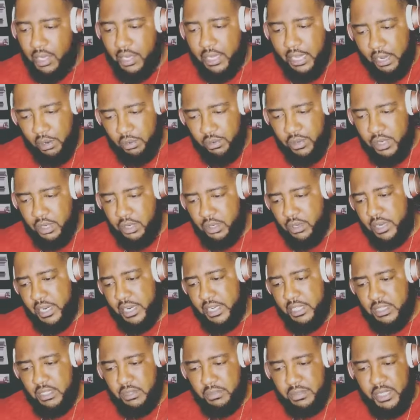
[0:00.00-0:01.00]
It got real
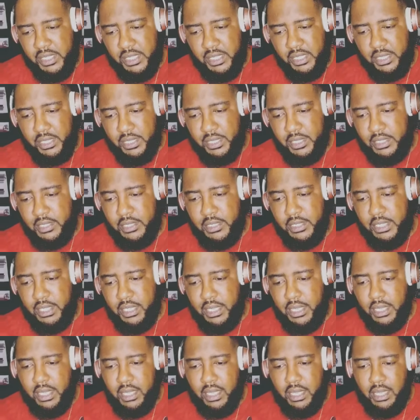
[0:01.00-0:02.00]
crazy because
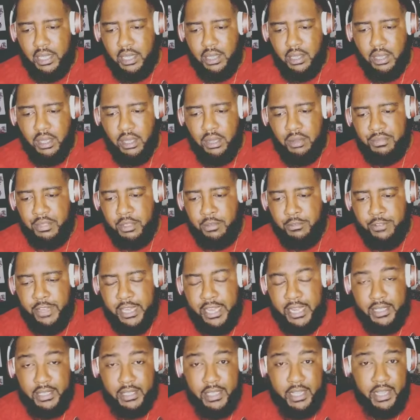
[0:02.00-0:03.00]
of the
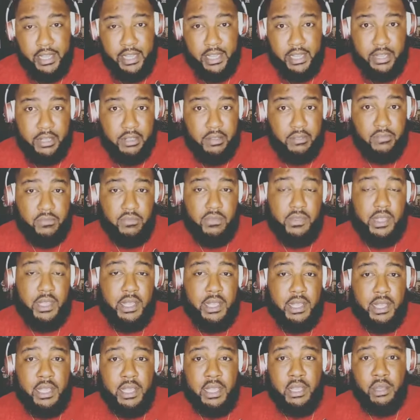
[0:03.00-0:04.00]
fact that
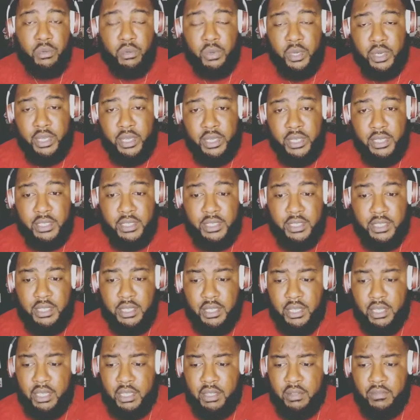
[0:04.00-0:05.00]
it
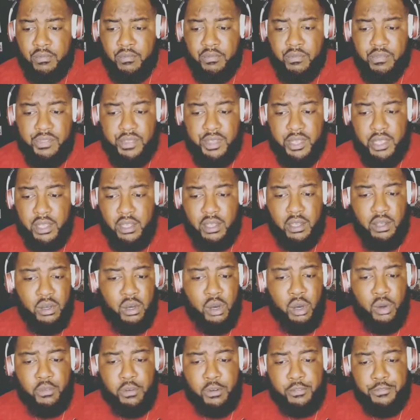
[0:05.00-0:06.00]
was
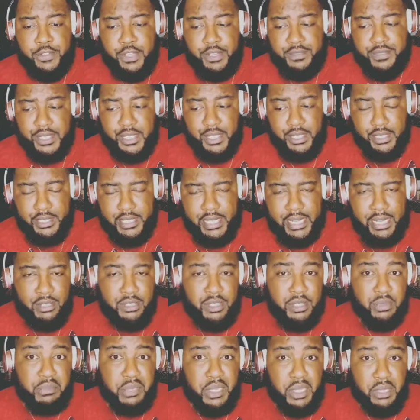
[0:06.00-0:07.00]
over
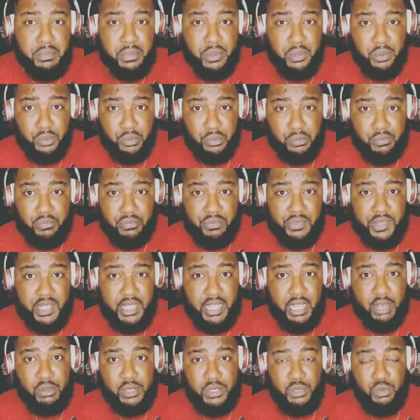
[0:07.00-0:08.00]
15,000 people
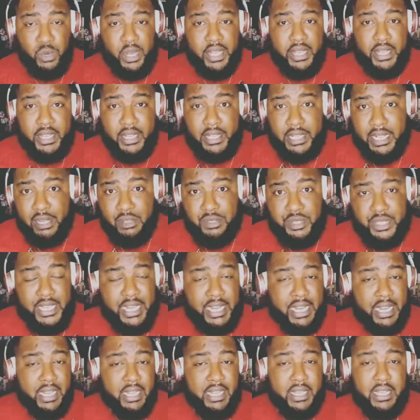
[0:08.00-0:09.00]
that was waiting
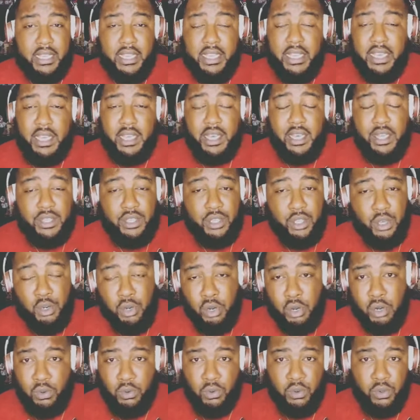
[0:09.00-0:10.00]
outside the
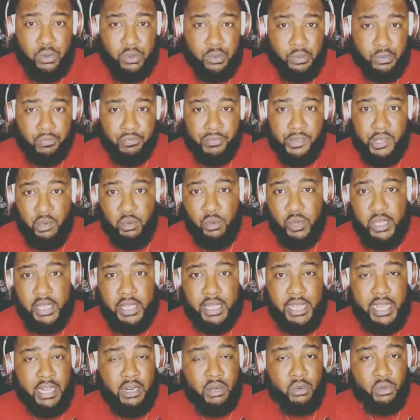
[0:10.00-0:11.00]
courtroom when
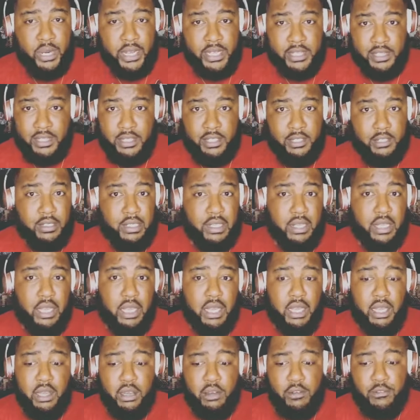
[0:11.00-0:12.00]
he got arrested
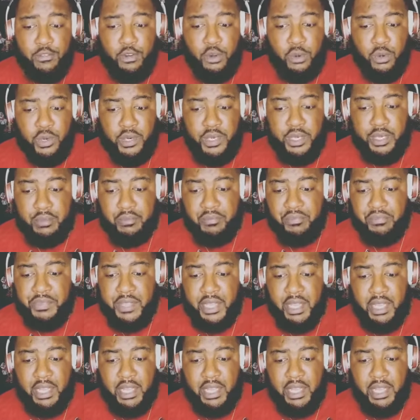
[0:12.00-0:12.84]
for it.